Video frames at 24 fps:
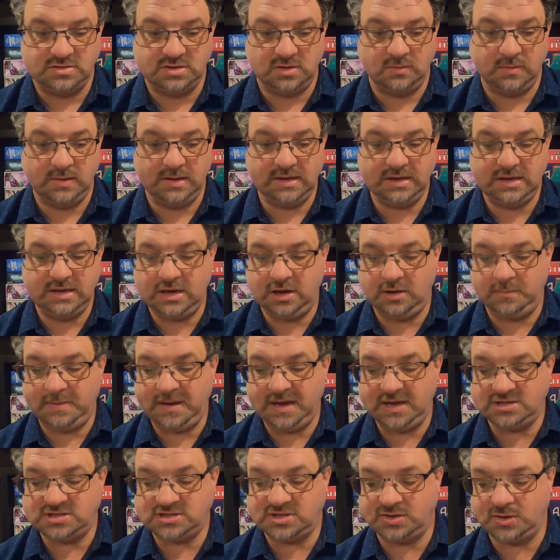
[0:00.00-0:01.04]
So really here,
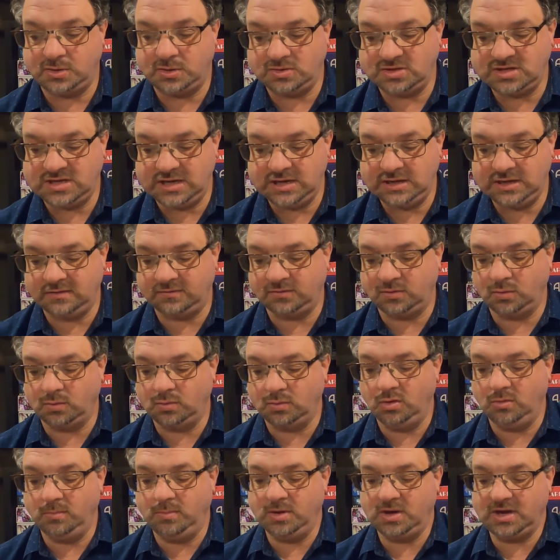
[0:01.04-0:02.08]
page 13 of the
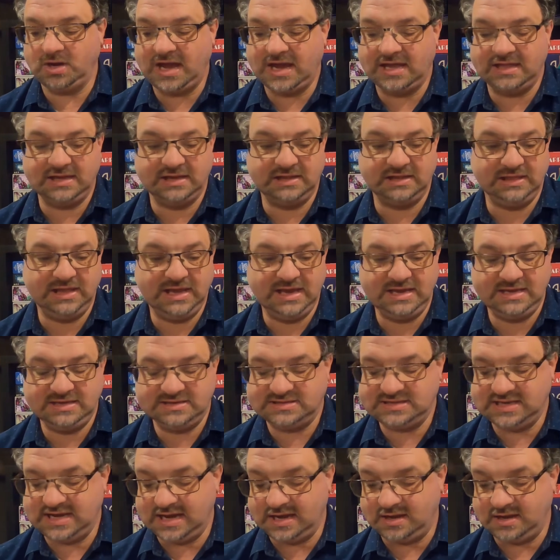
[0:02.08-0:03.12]
rulebook kind of
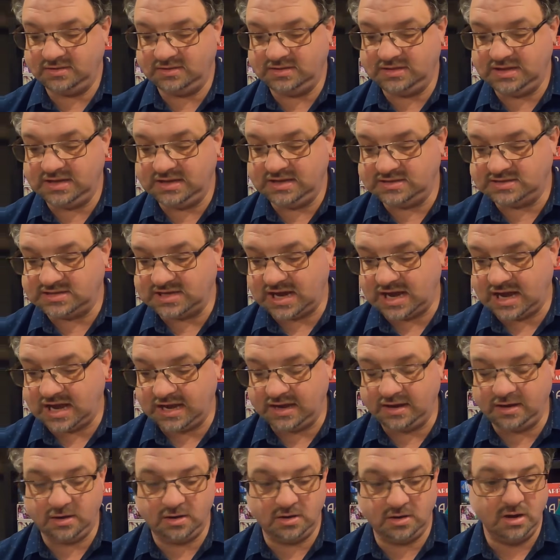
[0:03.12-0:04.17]
lays out the
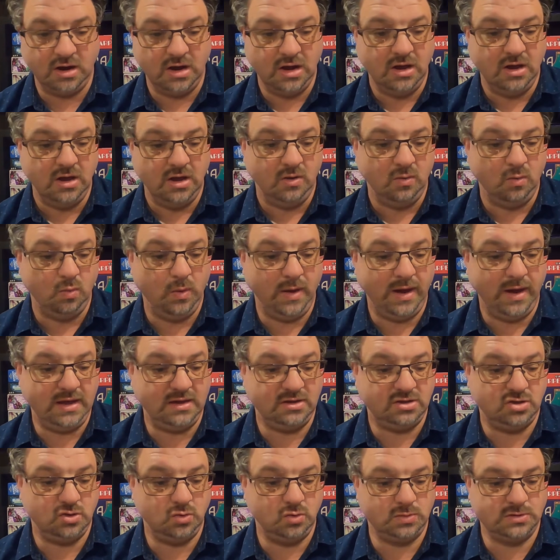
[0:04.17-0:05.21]
entire way
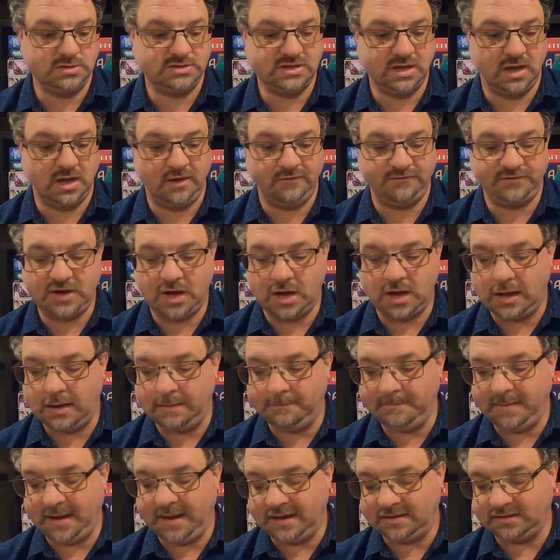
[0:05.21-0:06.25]
to resolve
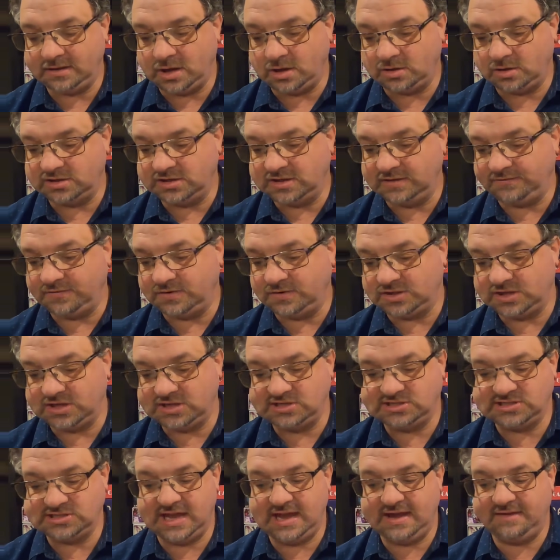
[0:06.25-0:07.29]
combat, all the different
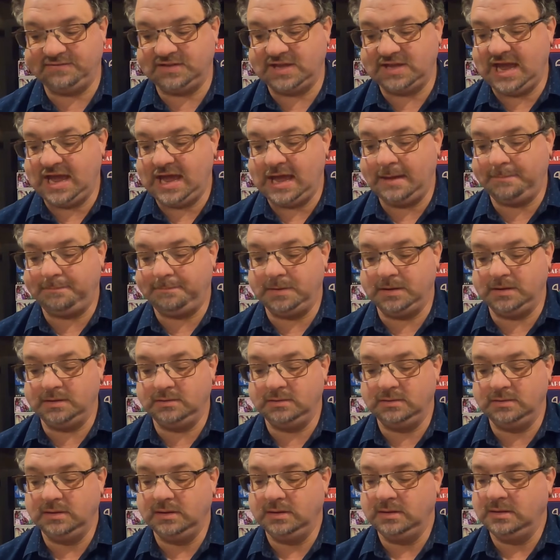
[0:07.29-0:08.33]
things that have to
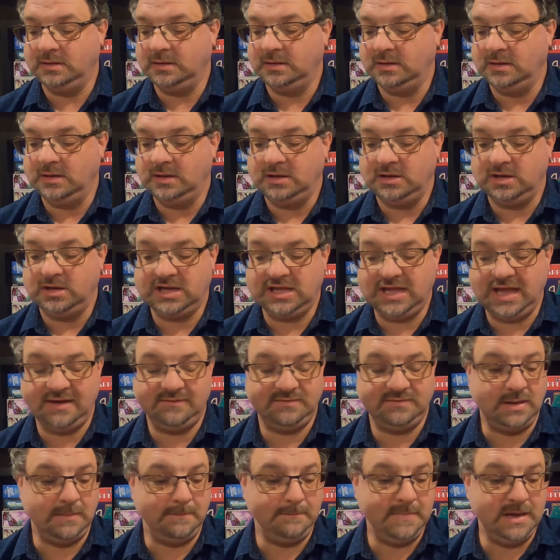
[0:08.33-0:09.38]
happen. You're going to have
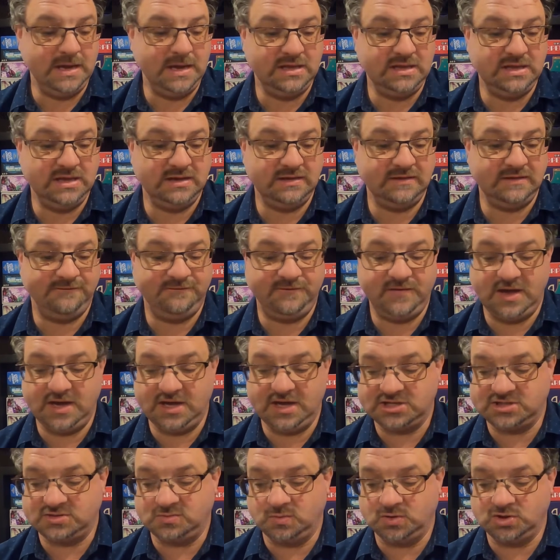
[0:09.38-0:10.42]
the immediate
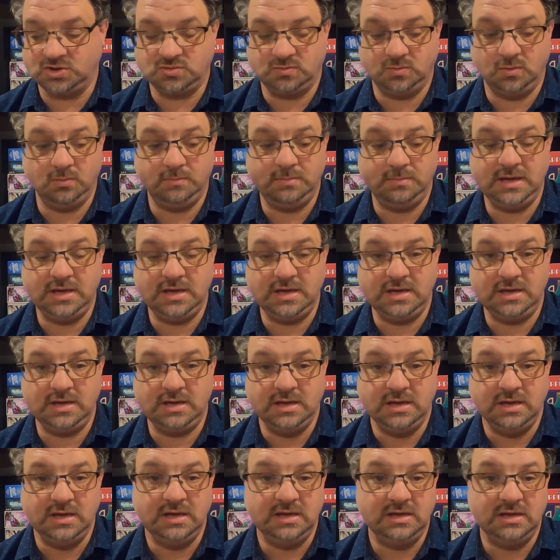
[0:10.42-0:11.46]
effects, which will be
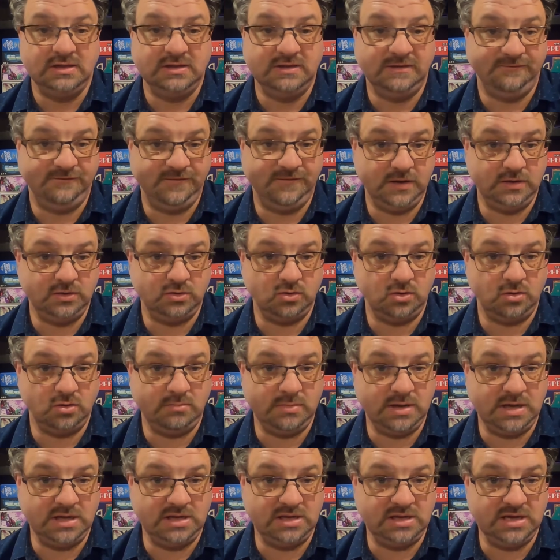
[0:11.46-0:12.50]
Defender
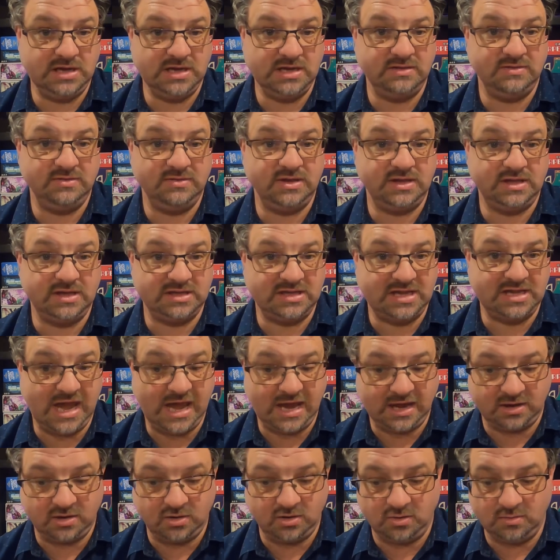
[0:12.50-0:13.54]
immediate, then
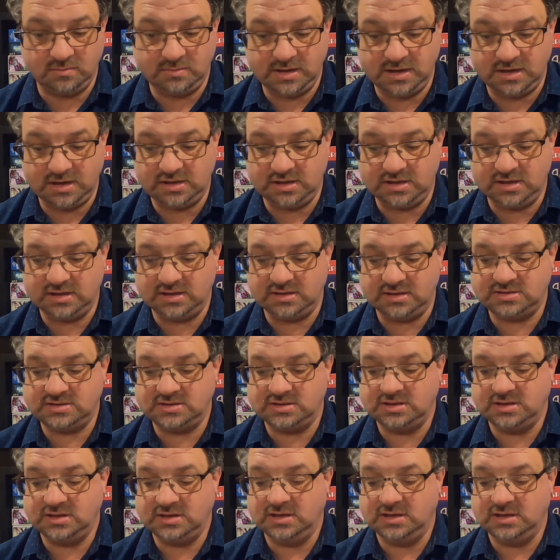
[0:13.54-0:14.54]
Attacker immediate.